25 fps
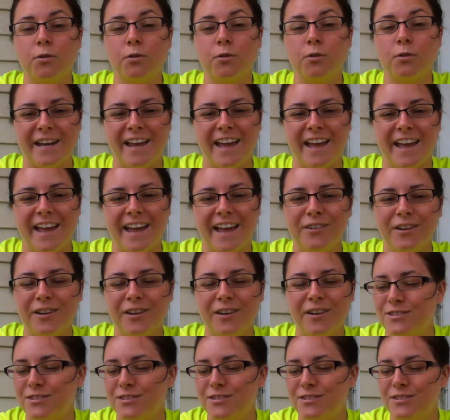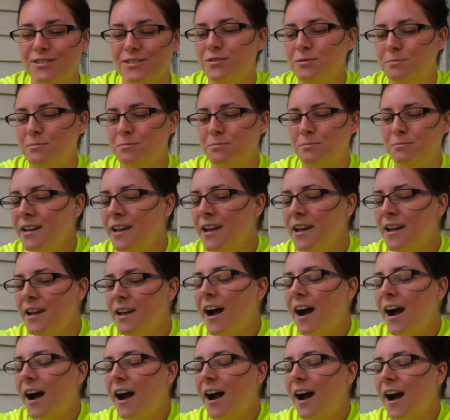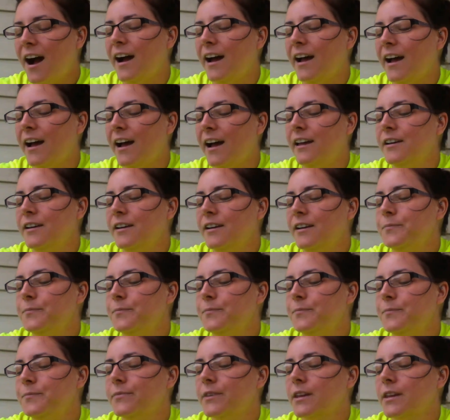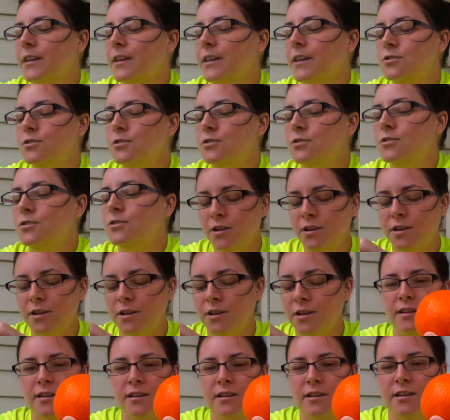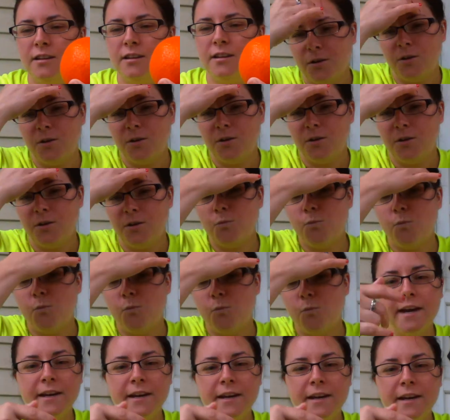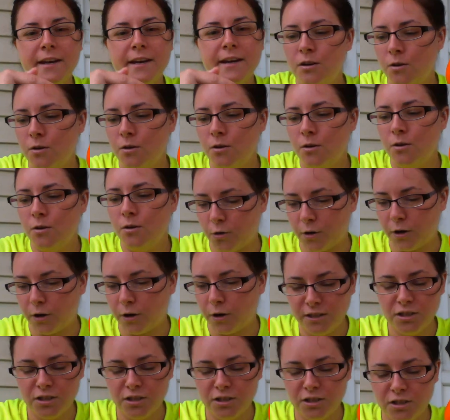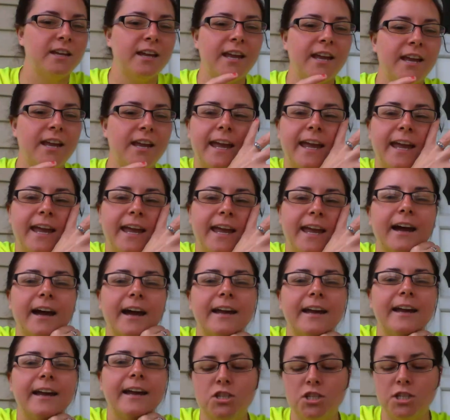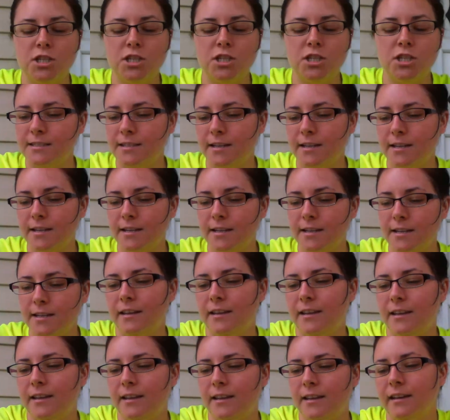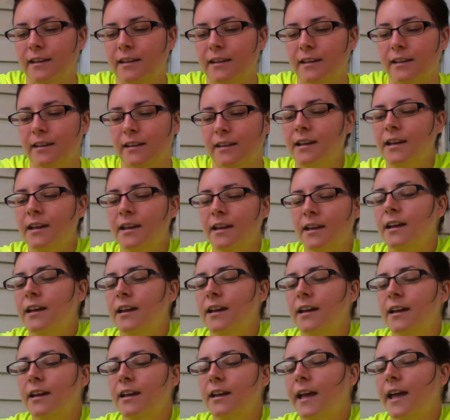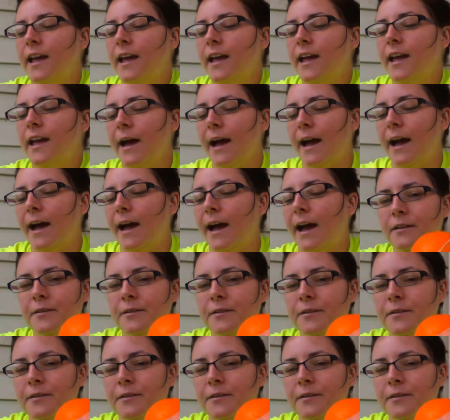in half, I took one orange and I just stuck it in a bag